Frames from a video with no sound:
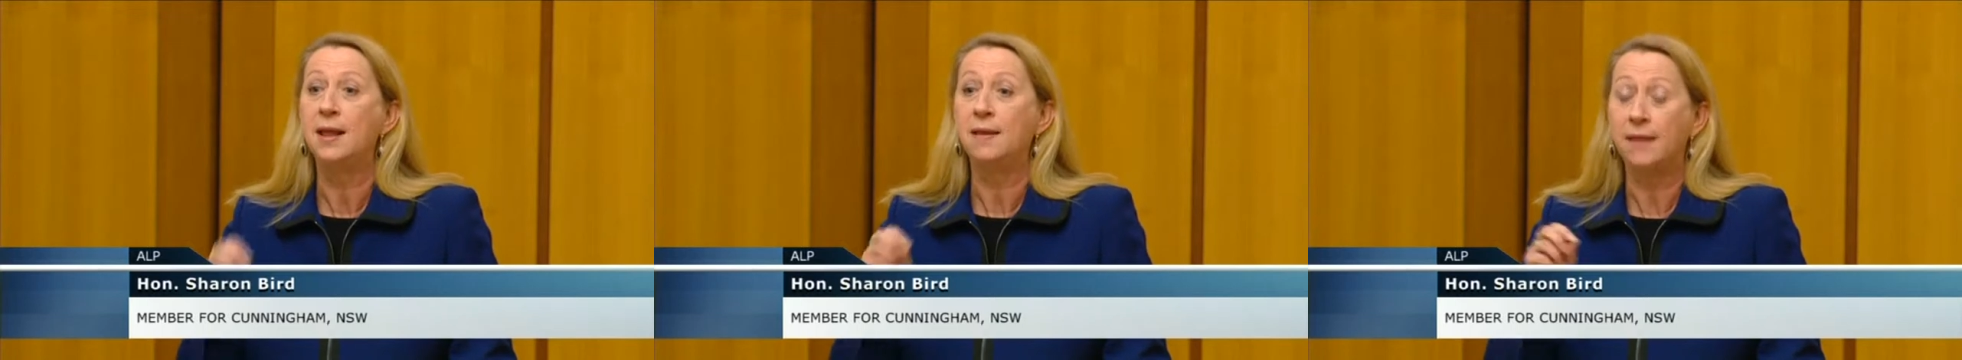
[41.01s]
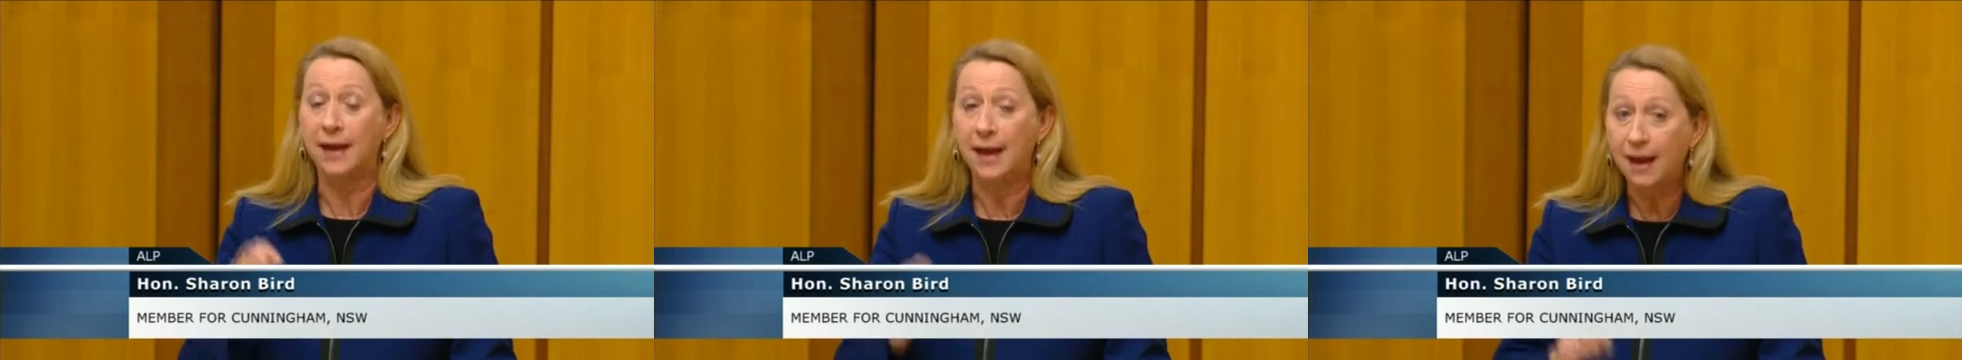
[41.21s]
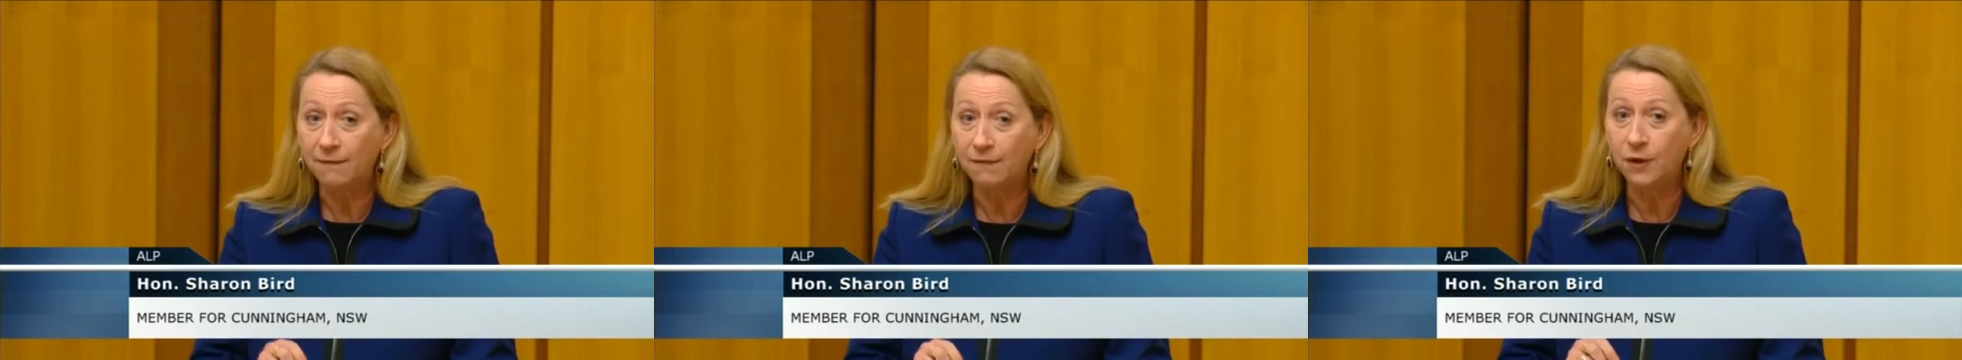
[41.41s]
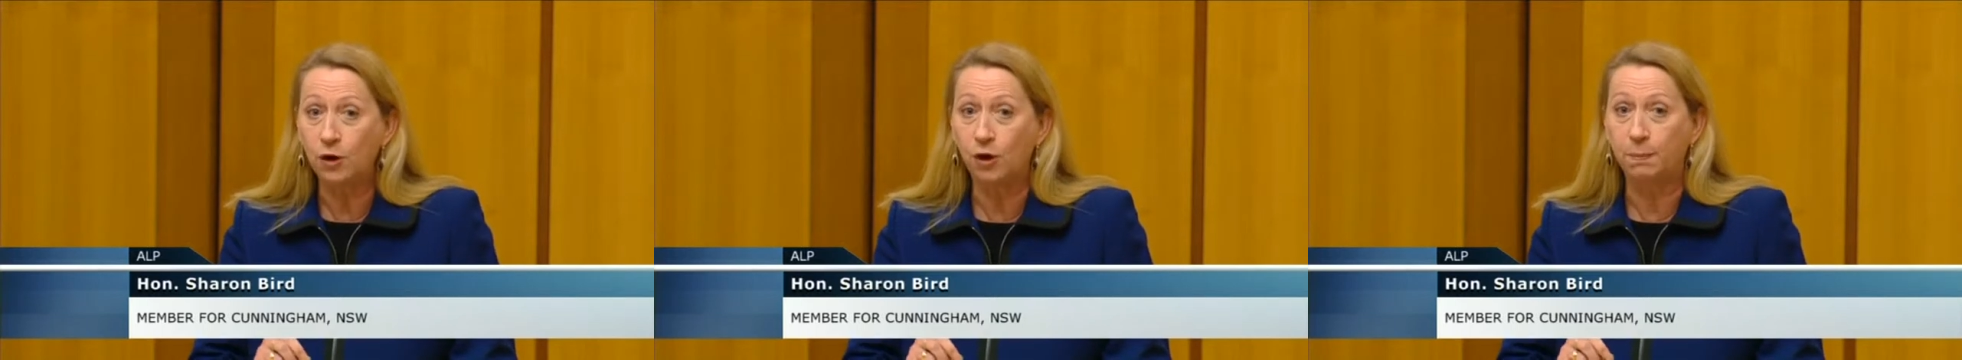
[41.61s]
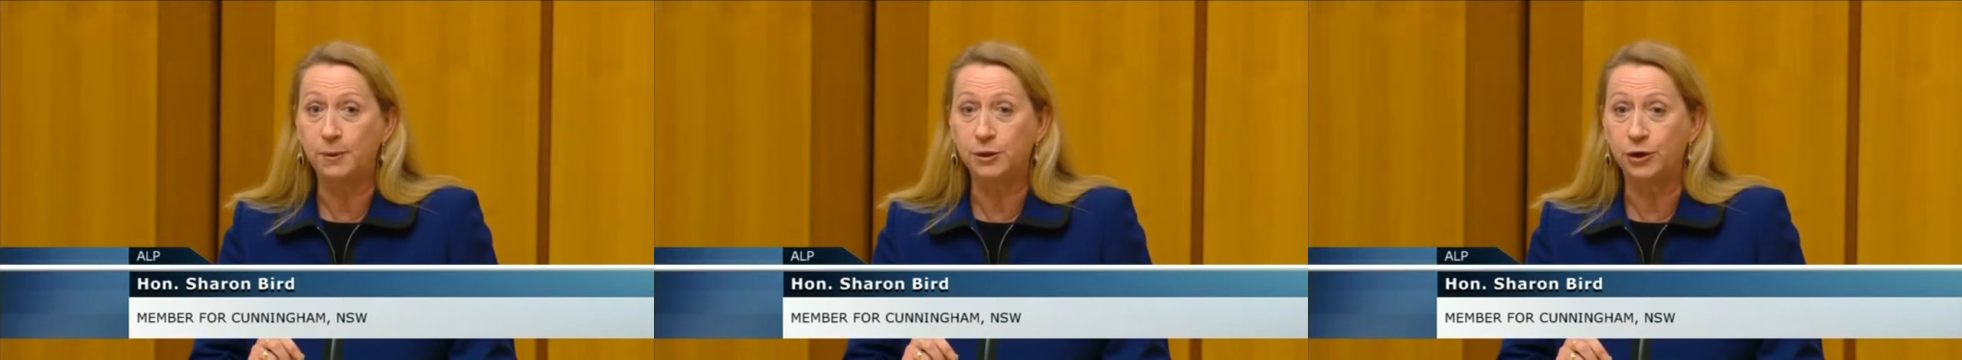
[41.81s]
They had the
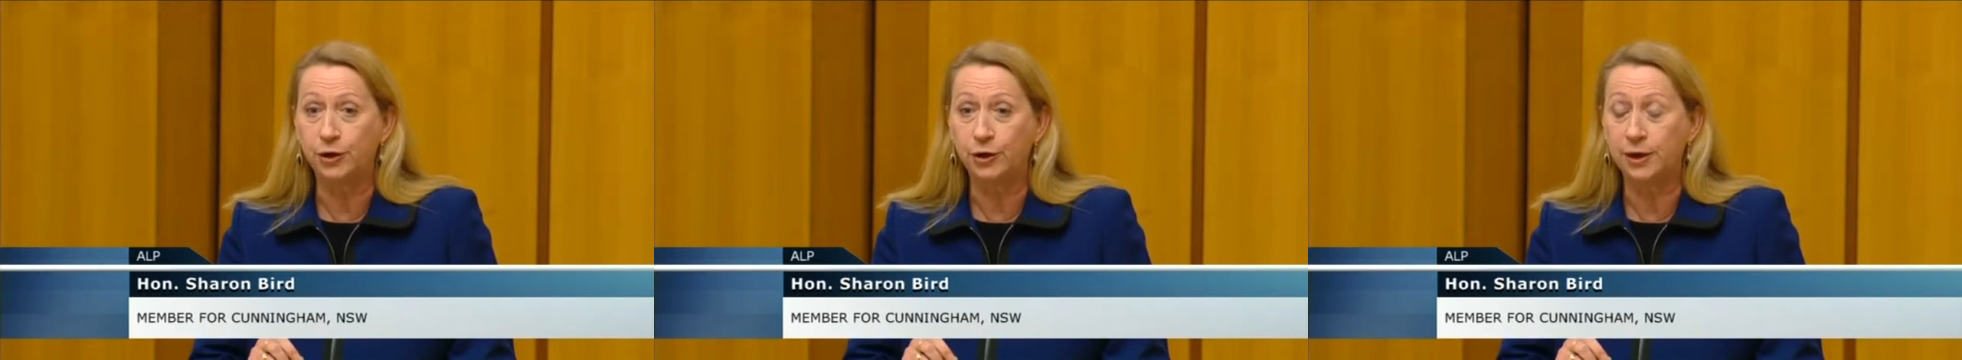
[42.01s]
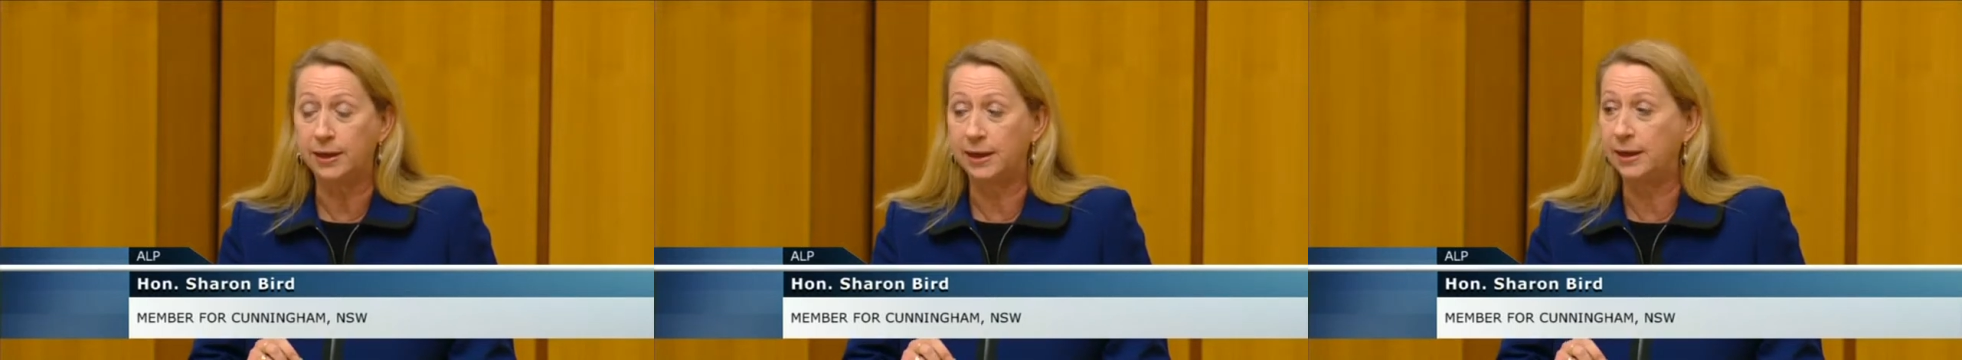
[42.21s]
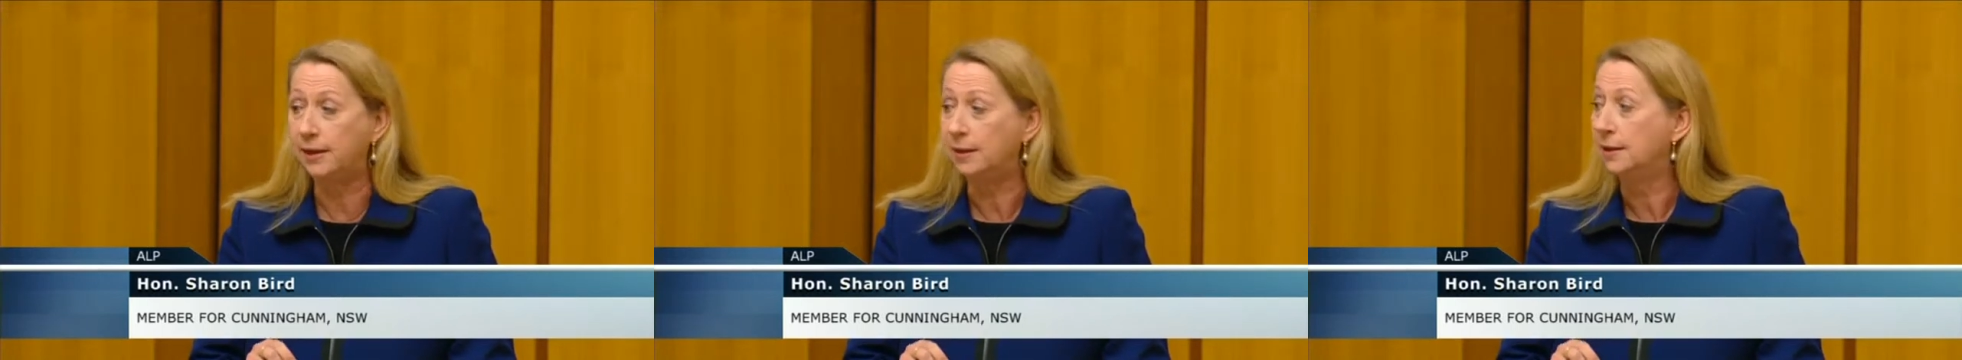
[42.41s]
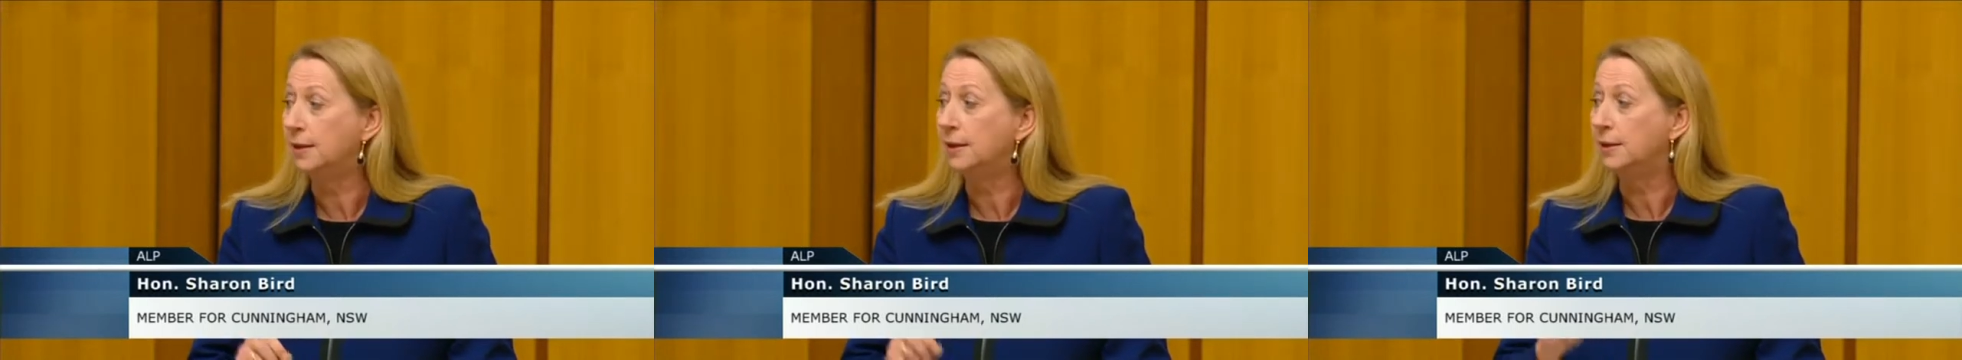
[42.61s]
opportunity